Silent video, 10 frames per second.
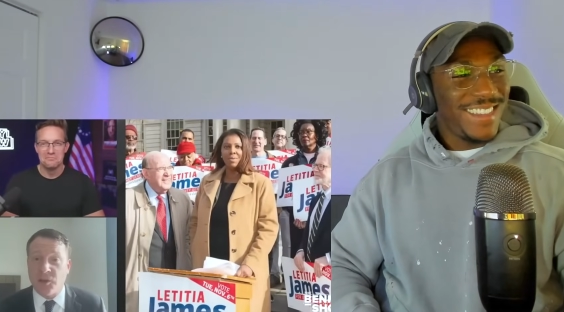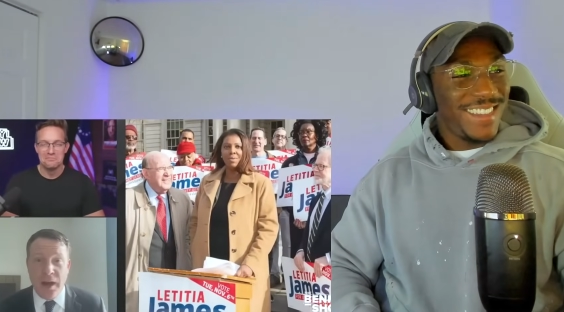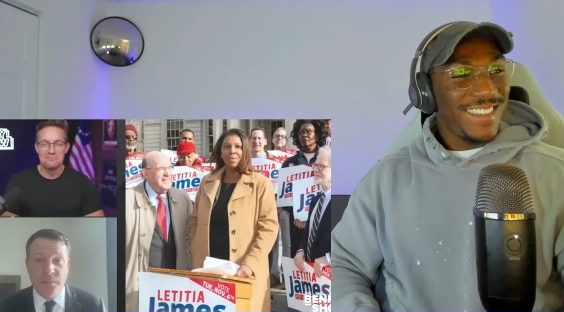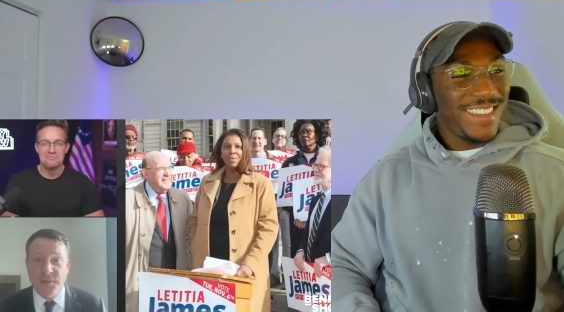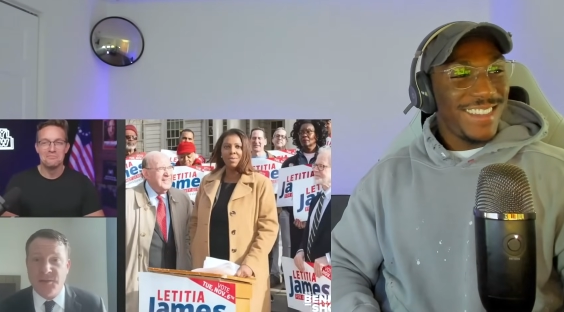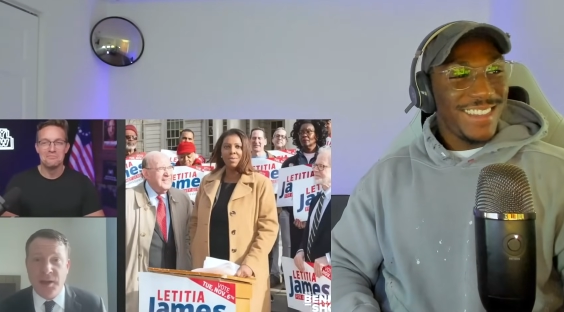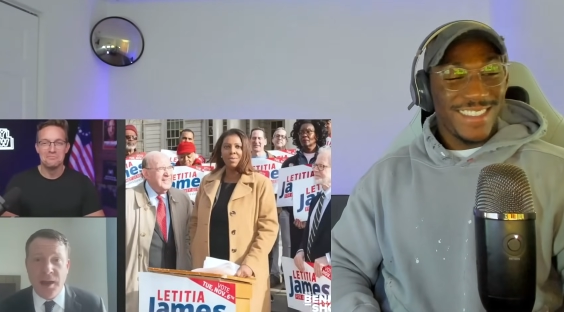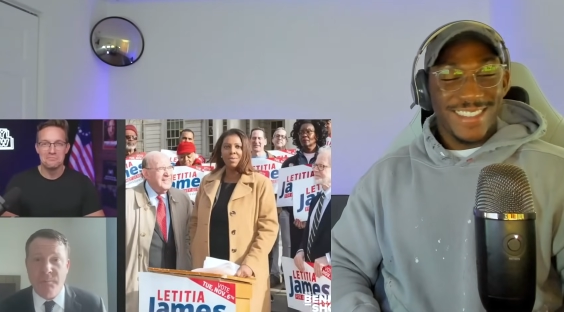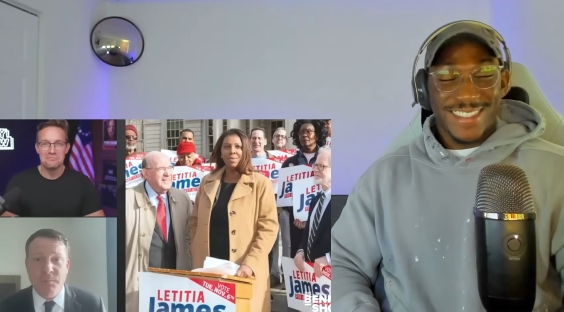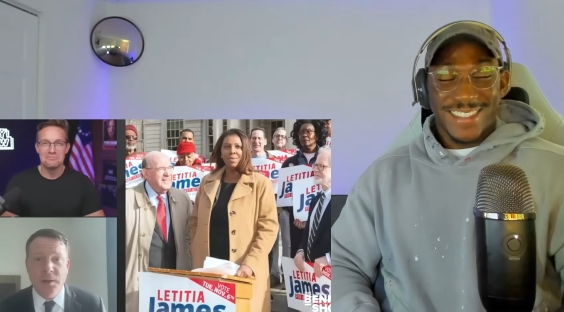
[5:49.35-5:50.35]
Speaker 1: around this
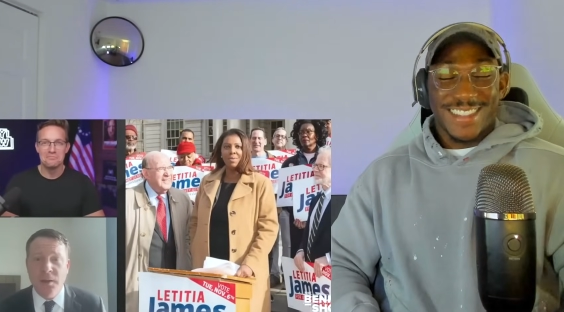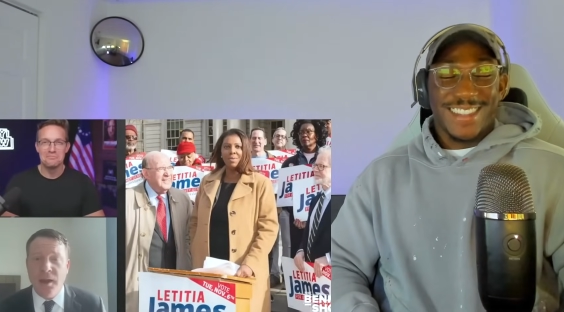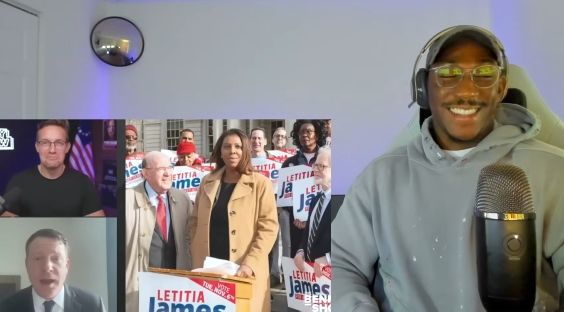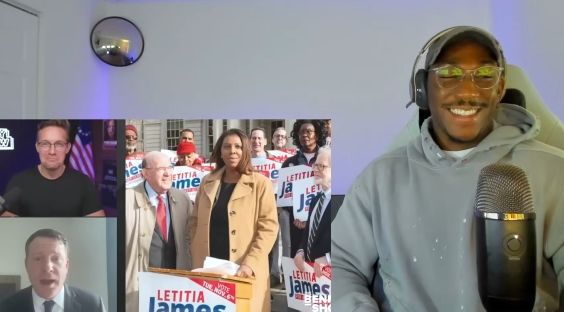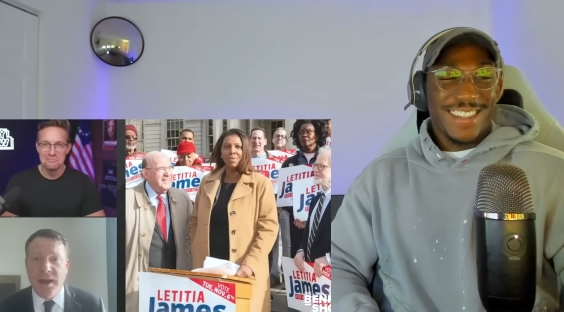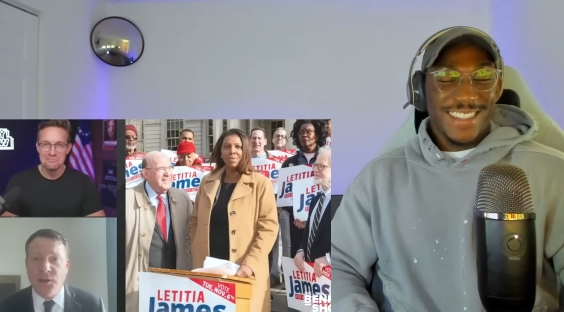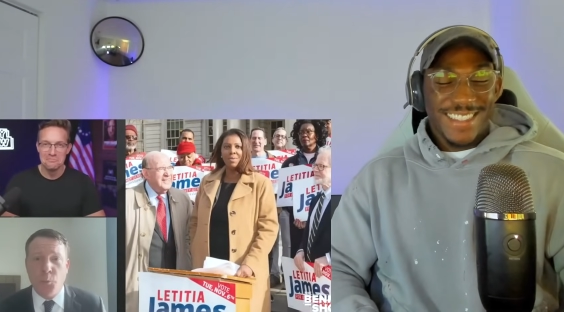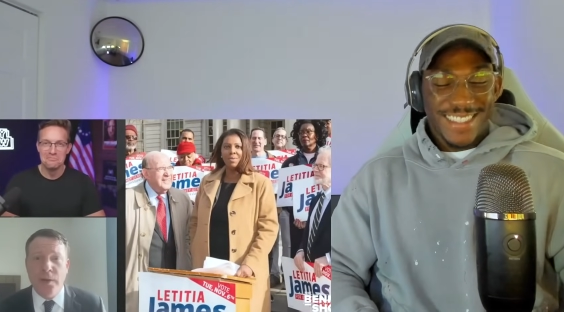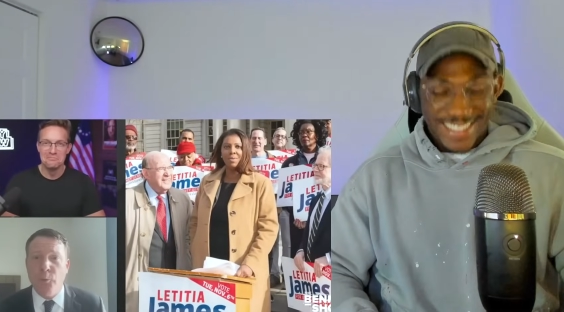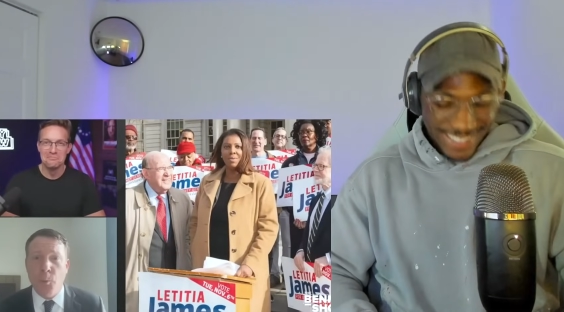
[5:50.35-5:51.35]
time, and
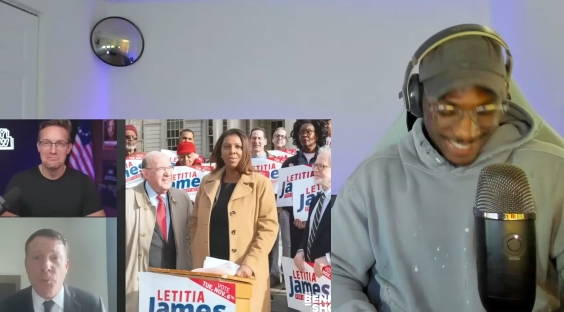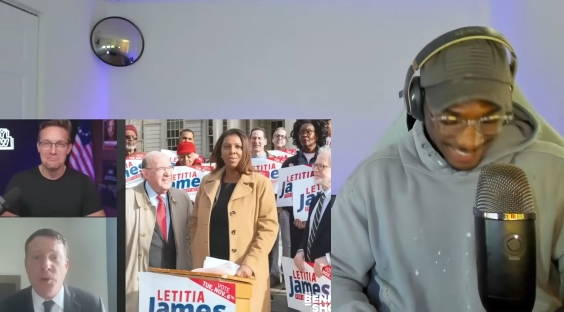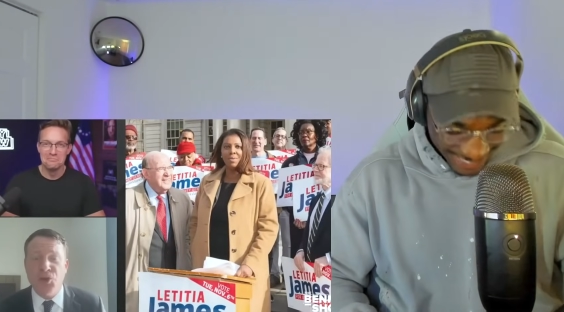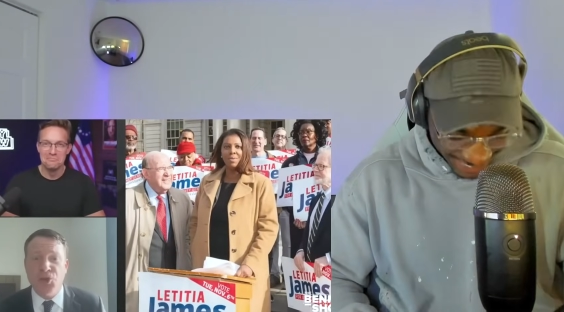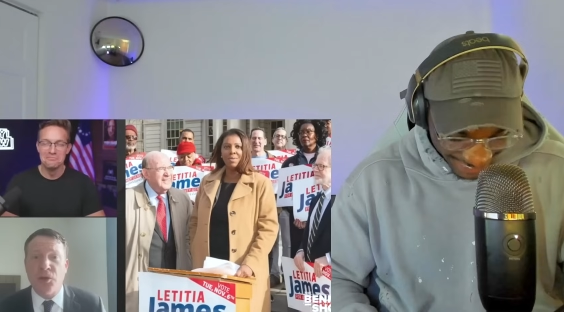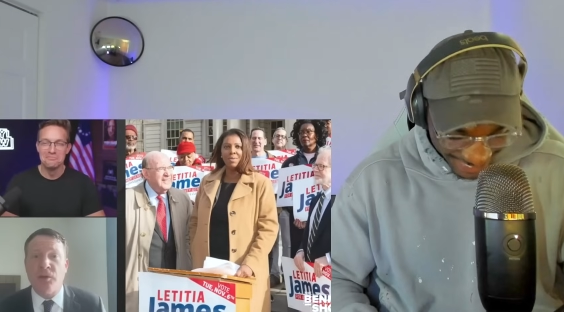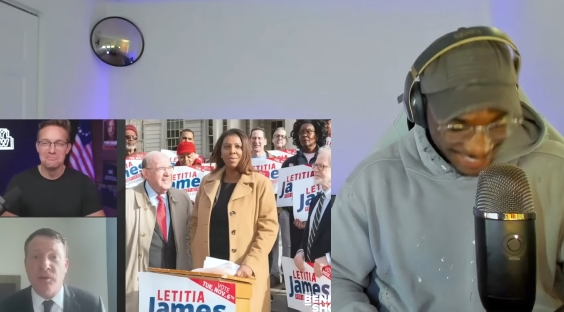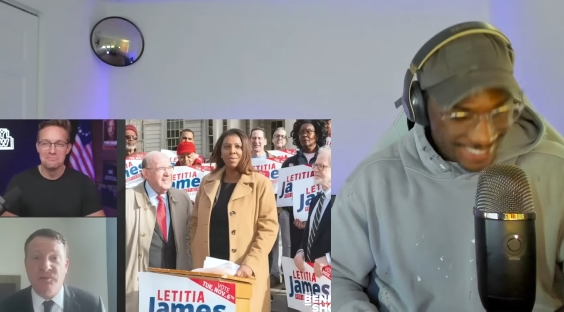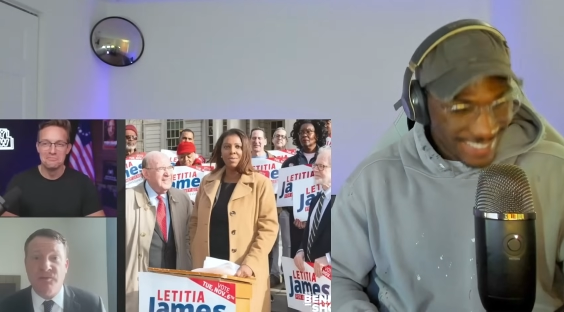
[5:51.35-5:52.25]
we will put your